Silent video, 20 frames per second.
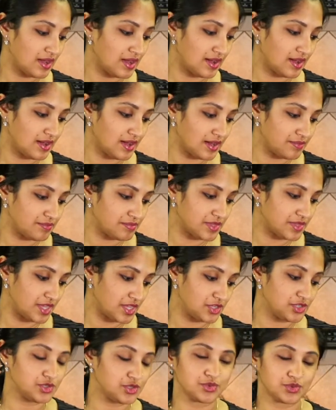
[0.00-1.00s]

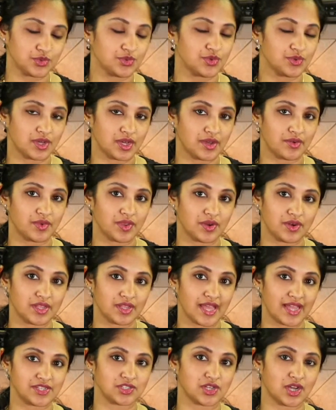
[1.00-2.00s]
They knew. We
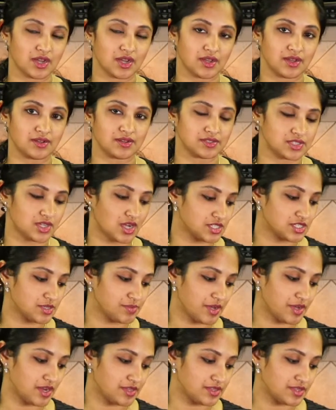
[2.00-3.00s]
already had talked
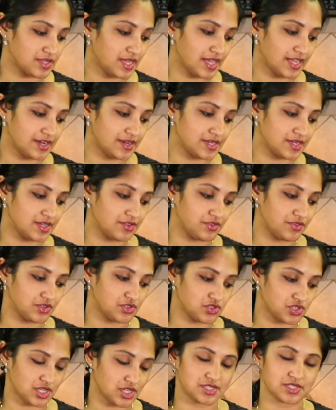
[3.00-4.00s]
about that. If
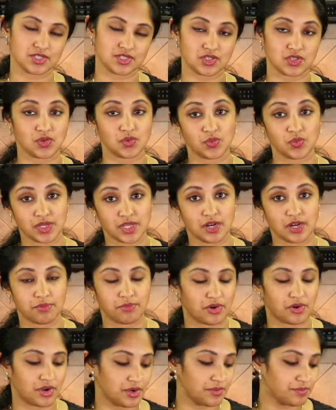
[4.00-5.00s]
you touch it, you will get a
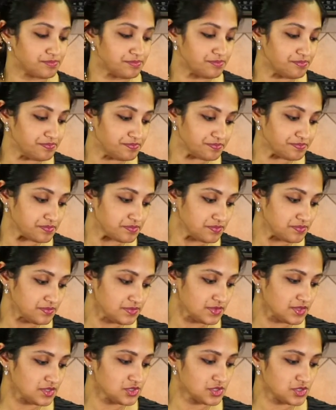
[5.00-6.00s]
burn.
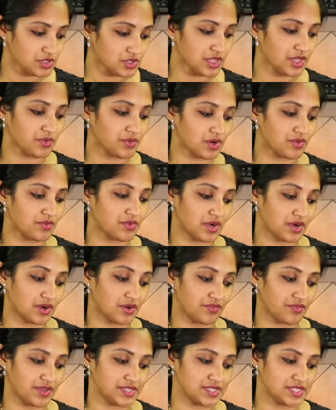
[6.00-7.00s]
So they were aware
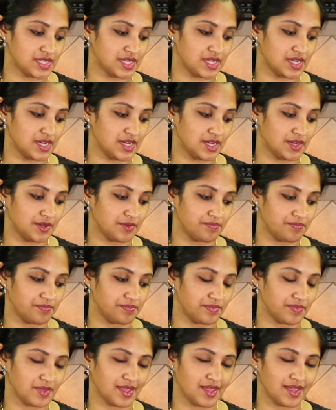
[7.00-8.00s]
of it.
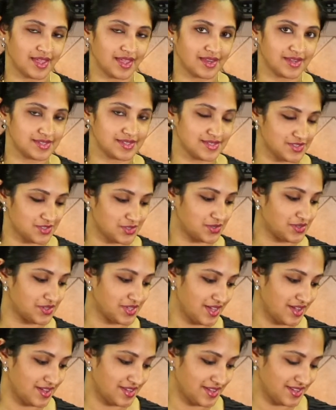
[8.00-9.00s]
And so,
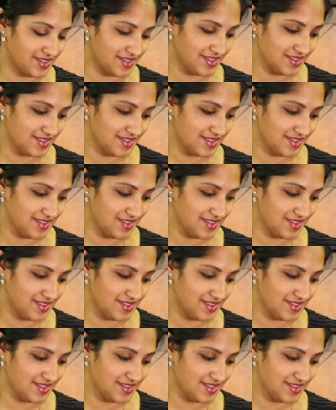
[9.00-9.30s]
yeah.